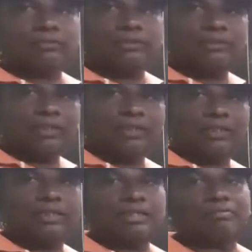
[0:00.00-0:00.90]

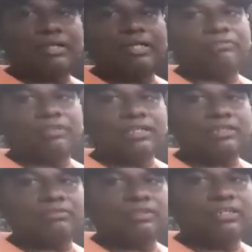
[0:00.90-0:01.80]
generally evergreen
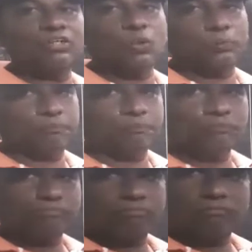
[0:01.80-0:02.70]
forest will grow.
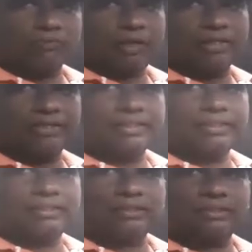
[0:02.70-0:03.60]
I think
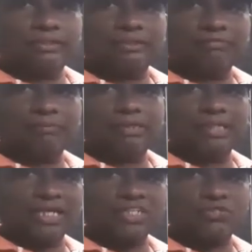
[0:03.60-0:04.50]
everybody
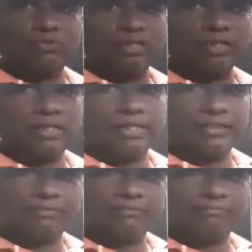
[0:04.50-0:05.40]
understood
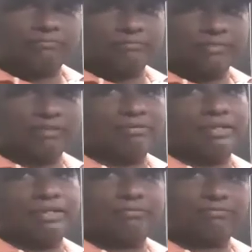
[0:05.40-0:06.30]
regarding
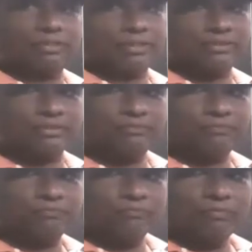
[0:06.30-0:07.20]
evergreen forest.
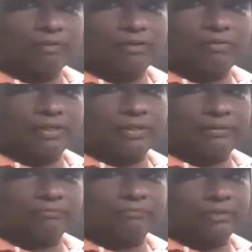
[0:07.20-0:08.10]
Okay,
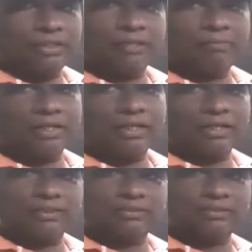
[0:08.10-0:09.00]
na? In
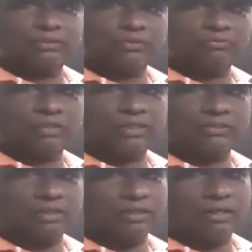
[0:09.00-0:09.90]
Himalayas, those forests
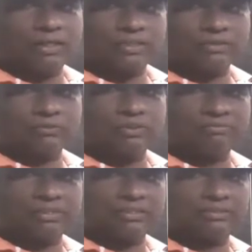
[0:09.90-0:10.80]
are called as
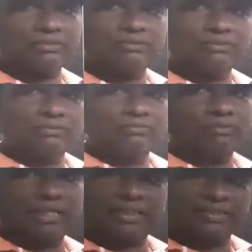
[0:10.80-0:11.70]
coniferous
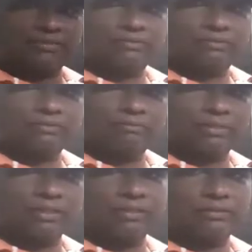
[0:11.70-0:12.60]
forests
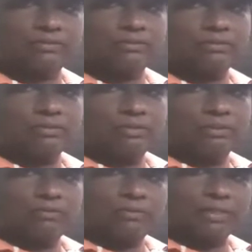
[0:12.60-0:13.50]
because,
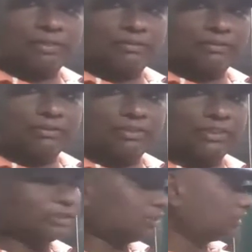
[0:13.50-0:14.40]
okay, these